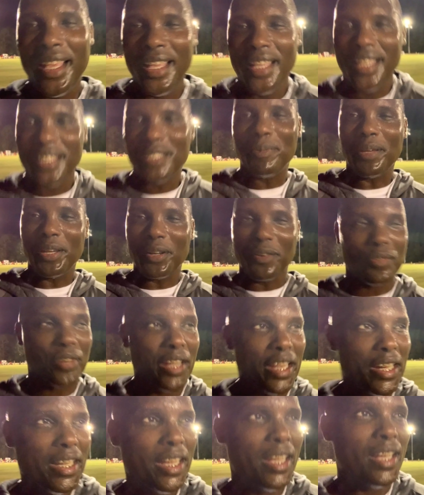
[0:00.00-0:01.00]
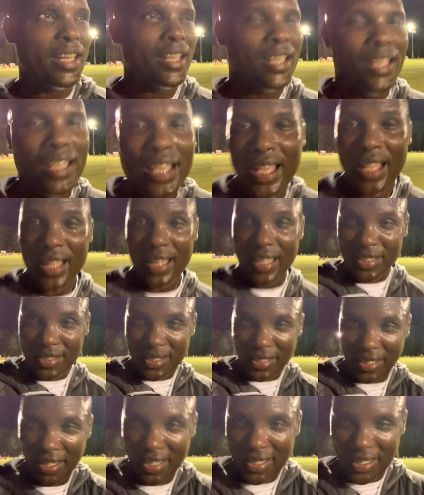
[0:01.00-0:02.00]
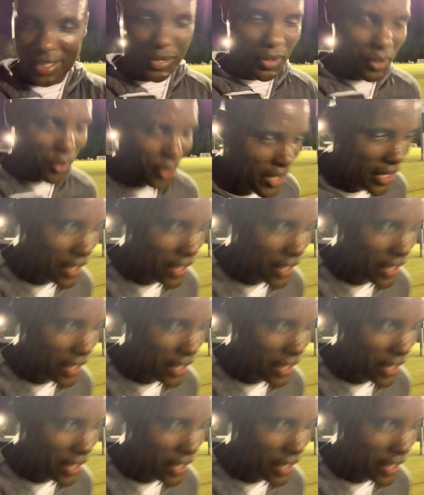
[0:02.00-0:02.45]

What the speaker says: Speaking of rain, let's go.